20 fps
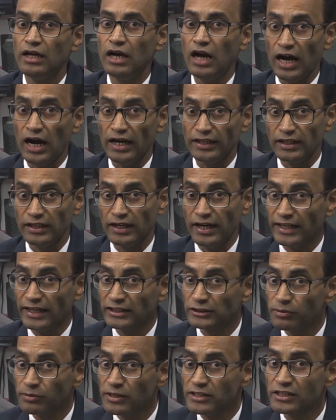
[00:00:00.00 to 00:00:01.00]
either
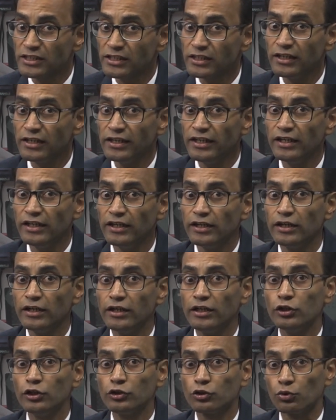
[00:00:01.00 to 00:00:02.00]
explicitly
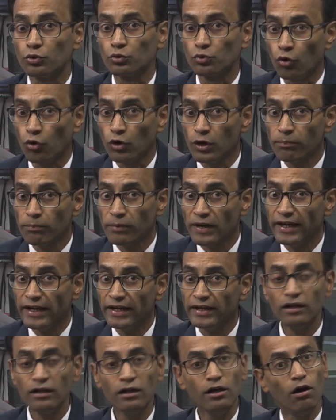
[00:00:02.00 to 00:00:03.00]
through role
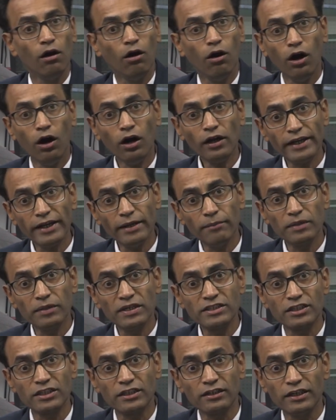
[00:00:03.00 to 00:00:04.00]
playing or
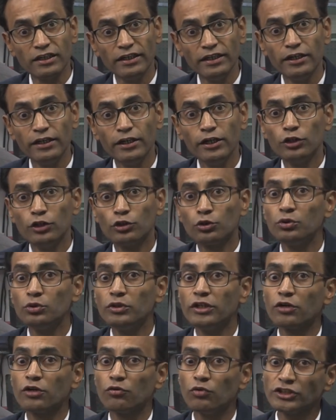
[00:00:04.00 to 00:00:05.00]
implicitly through the
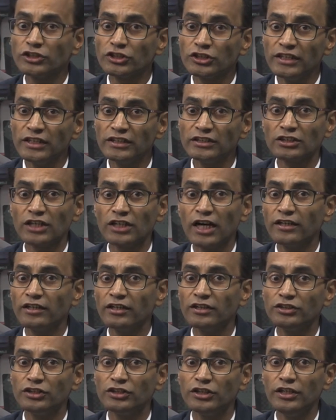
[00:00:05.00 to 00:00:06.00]
questioning
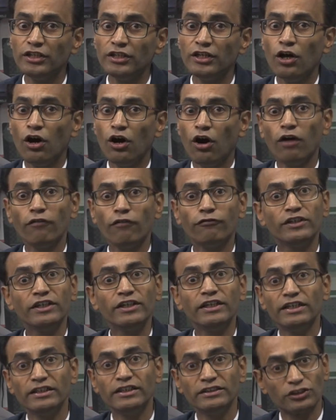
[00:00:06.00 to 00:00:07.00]
strategy of the
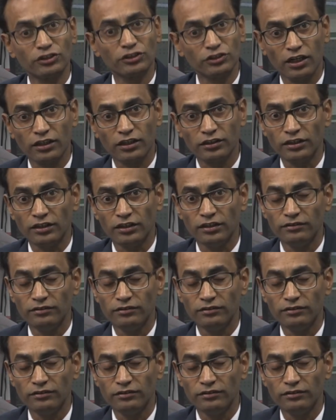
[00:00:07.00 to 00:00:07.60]
instructor.